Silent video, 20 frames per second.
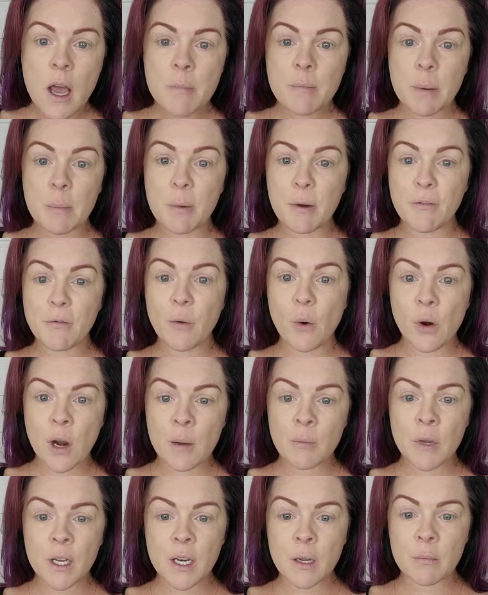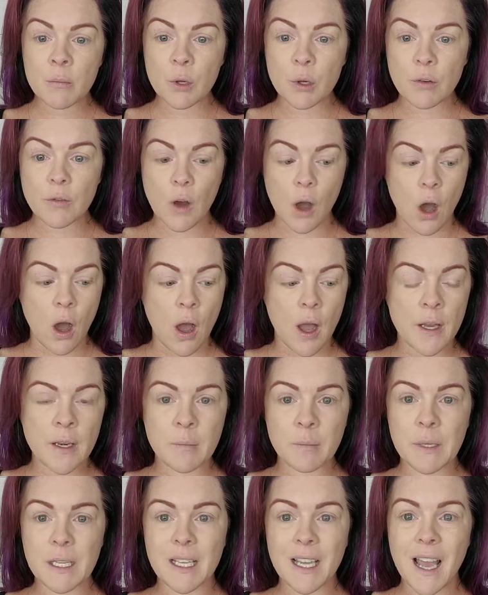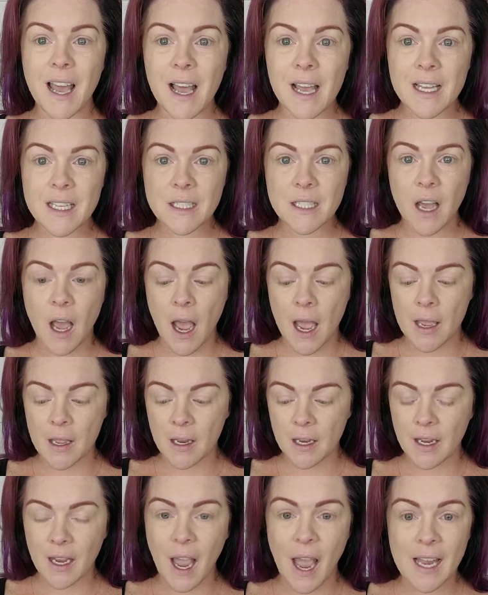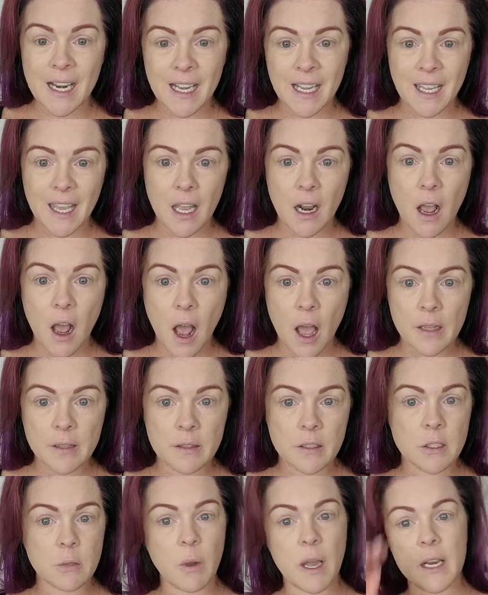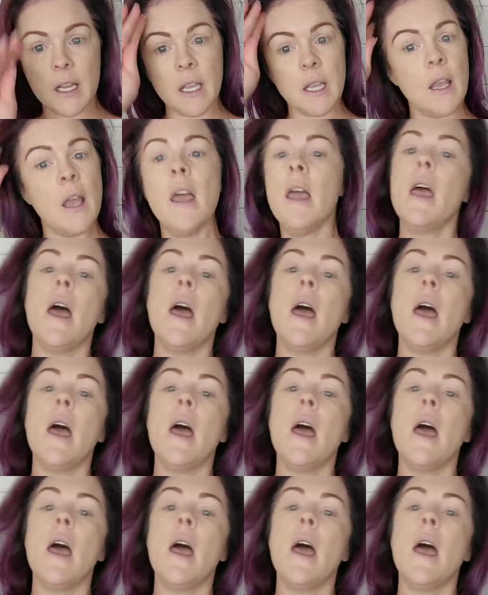But before I'm going to move on, because I kind of get hot and sweaty,